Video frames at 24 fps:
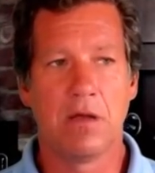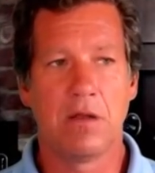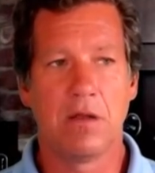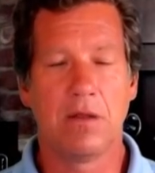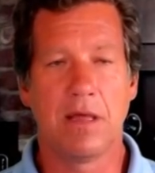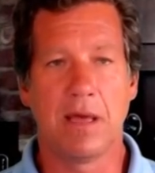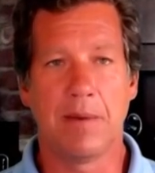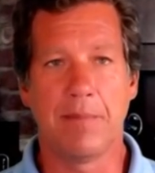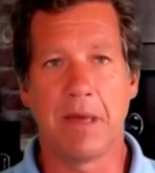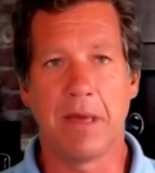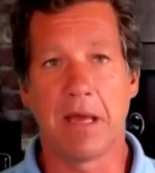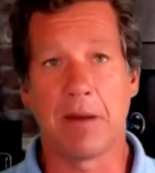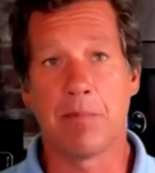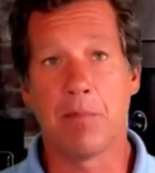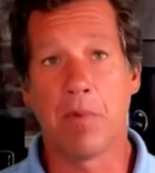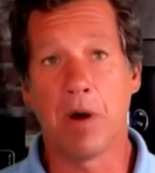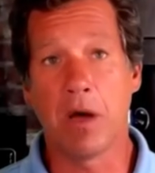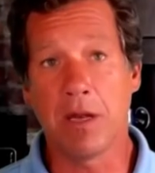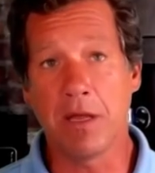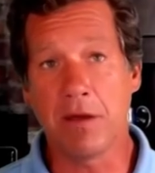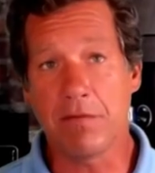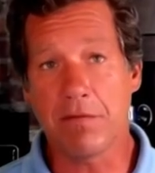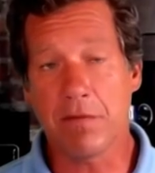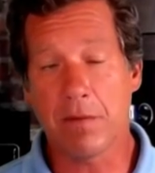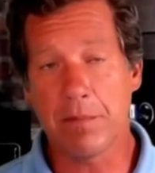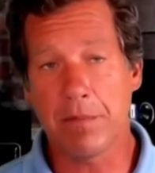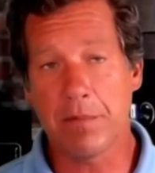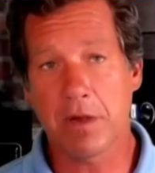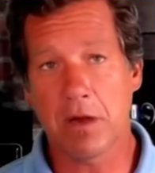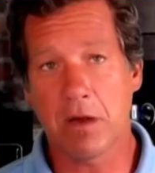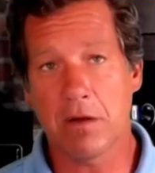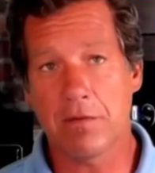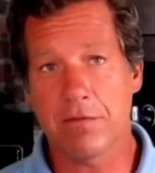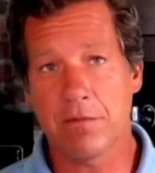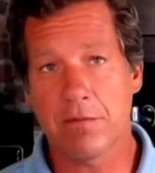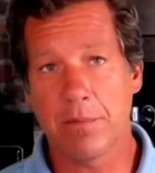They make money from the
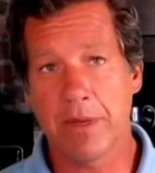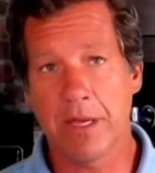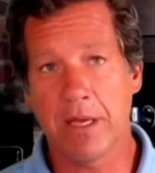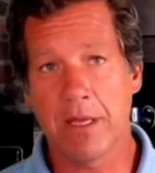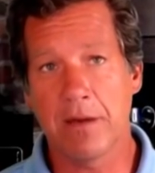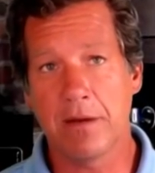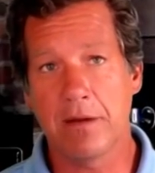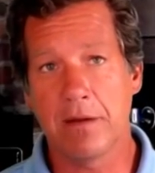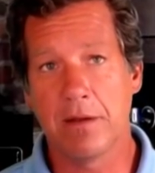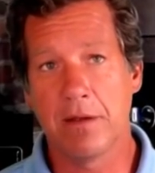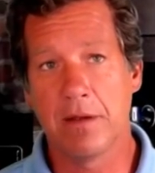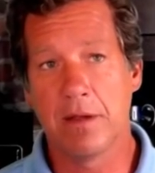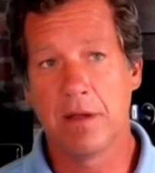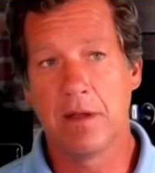government.